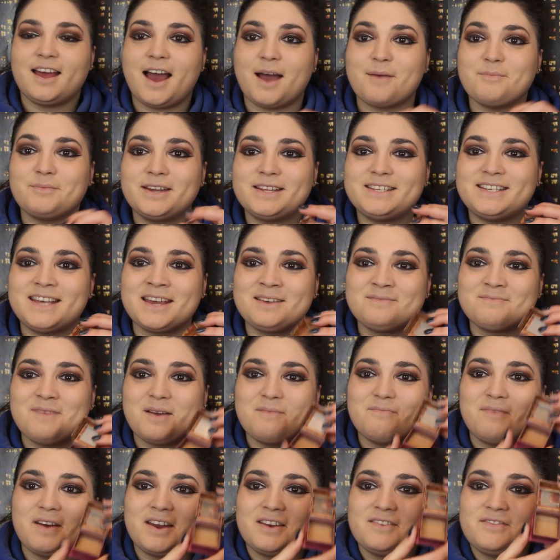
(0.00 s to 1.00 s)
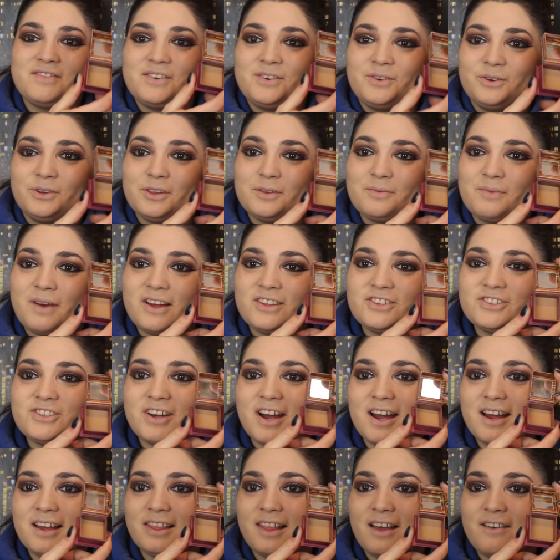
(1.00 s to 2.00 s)
I'm going to take my Benefit Hoola
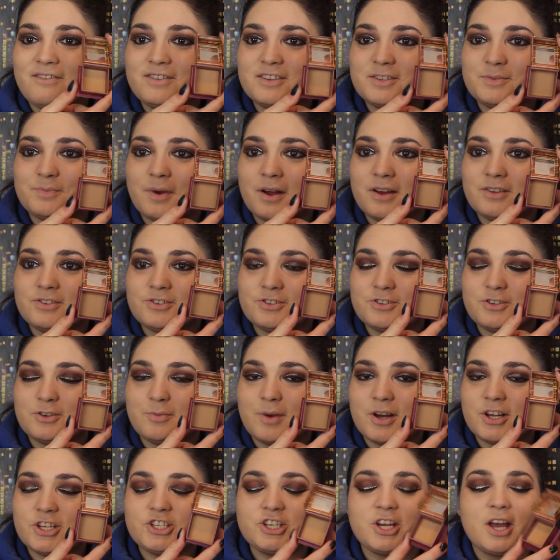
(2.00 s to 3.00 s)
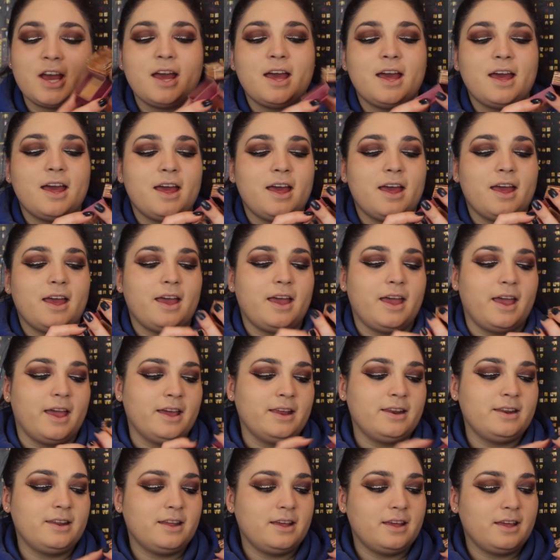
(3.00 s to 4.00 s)
bronzer. I love this bronzer so much.
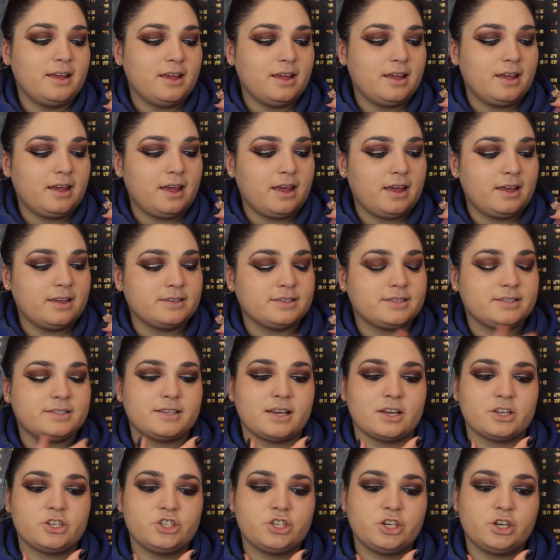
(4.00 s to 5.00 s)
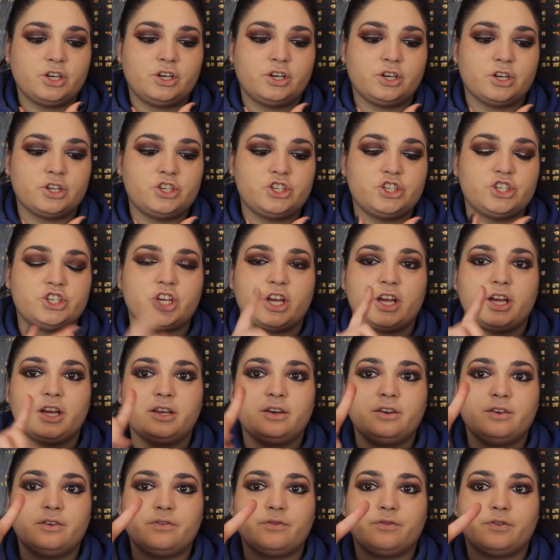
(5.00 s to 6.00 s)
It is such a good
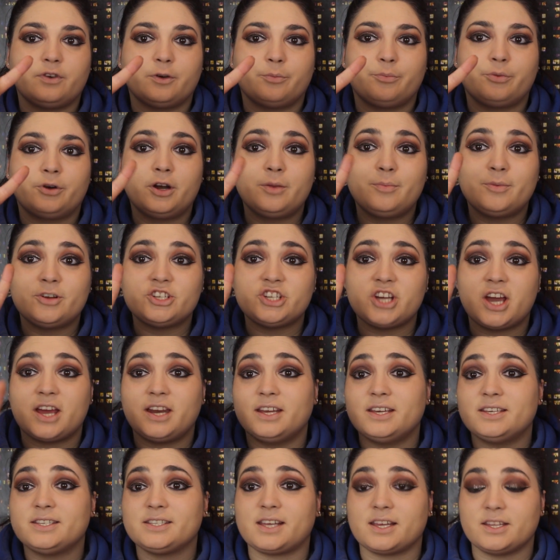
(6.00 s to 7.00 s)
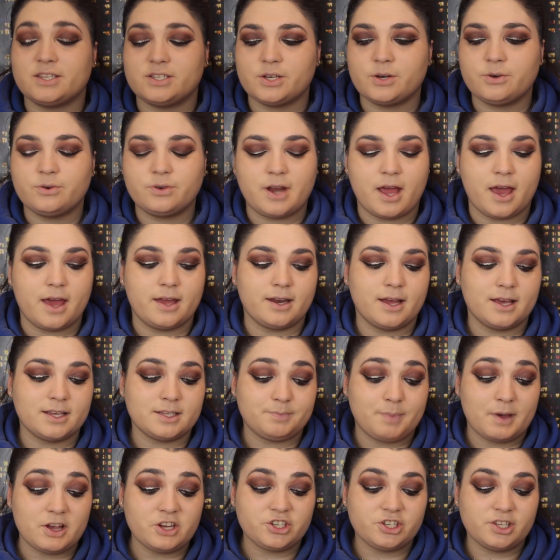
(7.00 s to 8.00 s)
shade for pretty much any skin tone, and
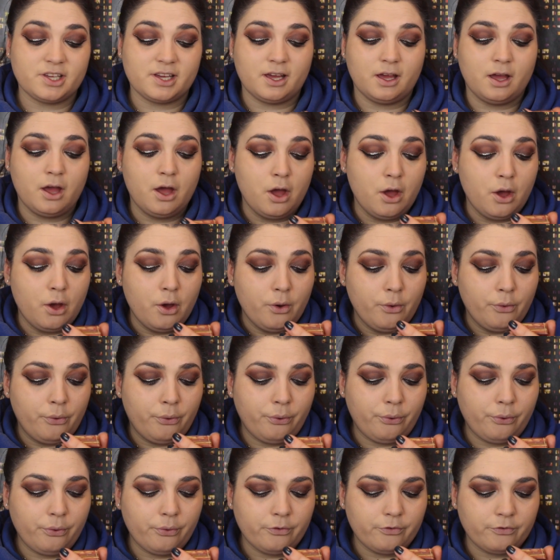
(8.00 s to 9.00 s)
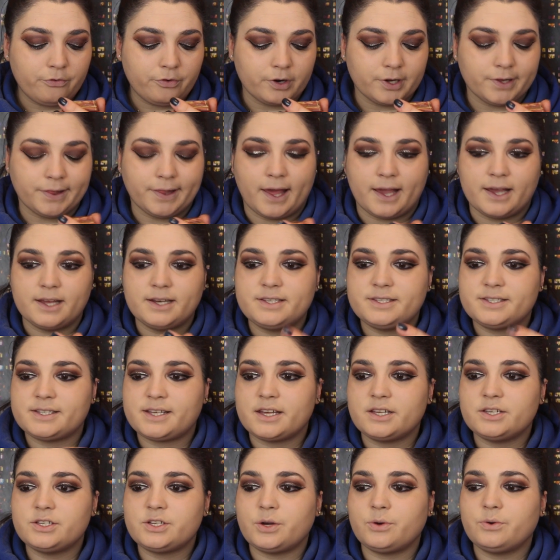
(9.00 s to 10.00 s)
especially for light
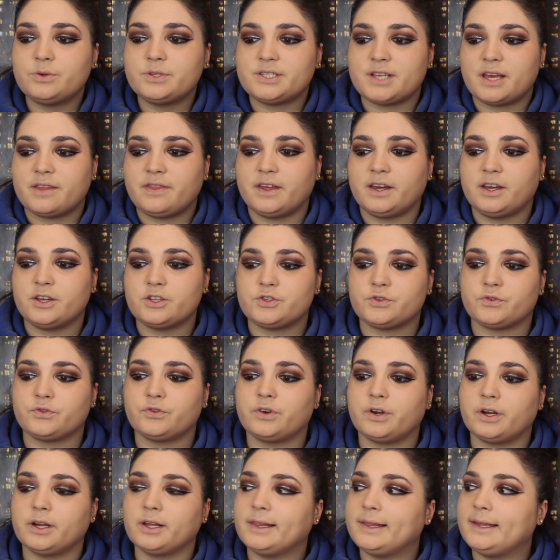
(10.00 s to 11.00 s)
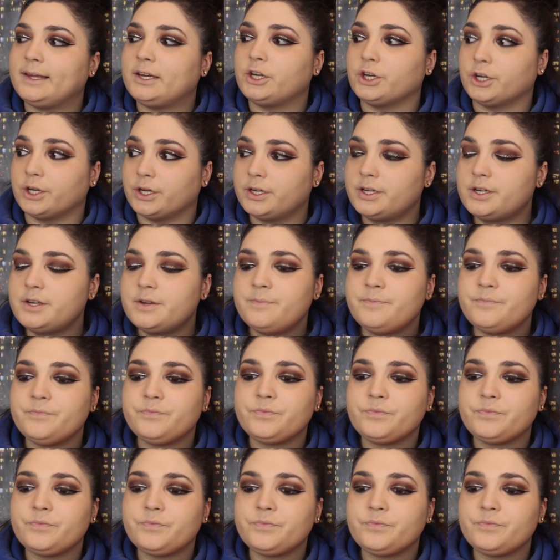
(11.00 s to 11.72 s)
skin tones, I think it's really good.